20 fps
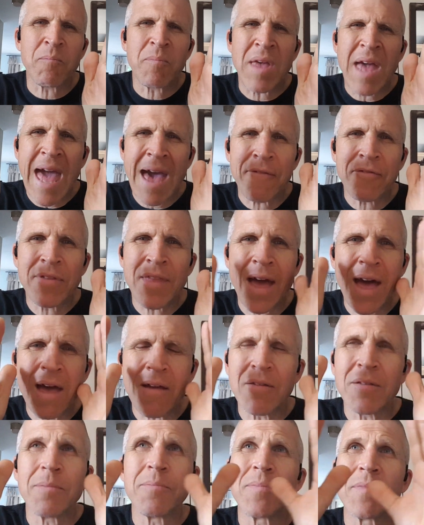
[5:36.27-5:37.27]
have
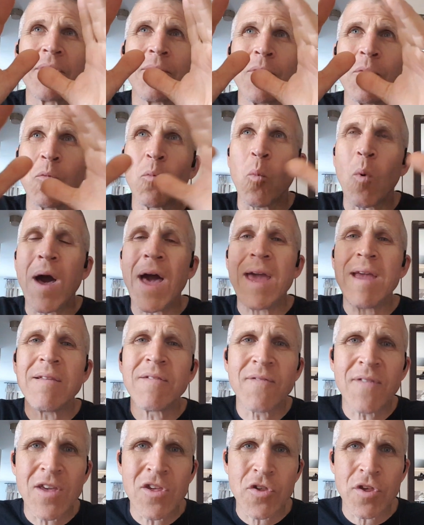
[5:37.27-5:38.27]
not
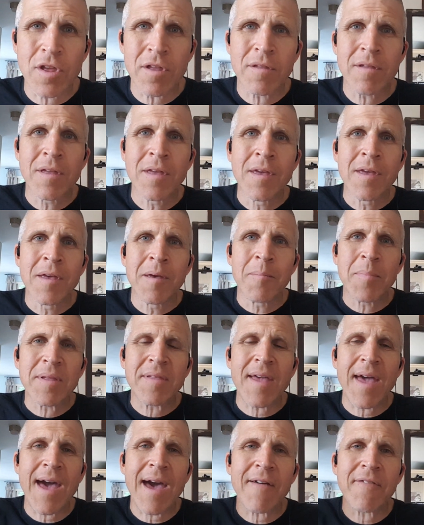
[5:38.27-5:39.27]
wide vision, but
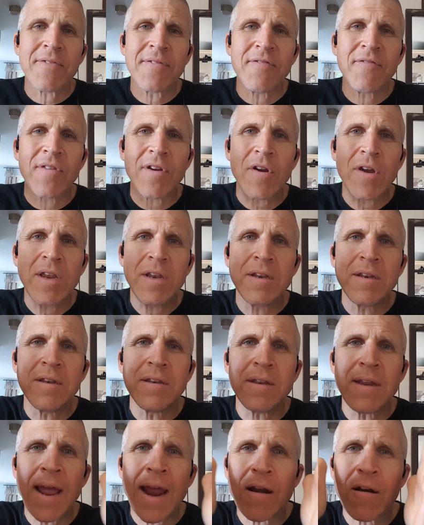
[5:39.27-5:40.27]
to have very
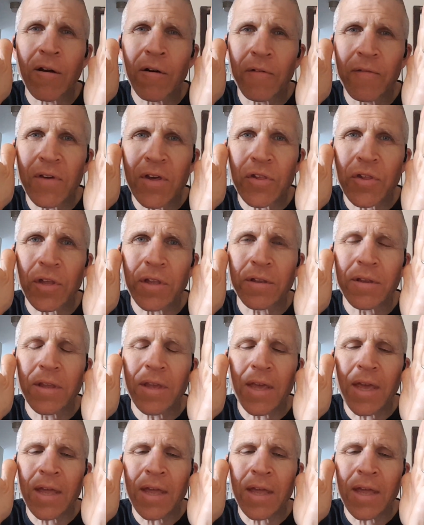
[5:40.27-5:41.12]
narrow vision.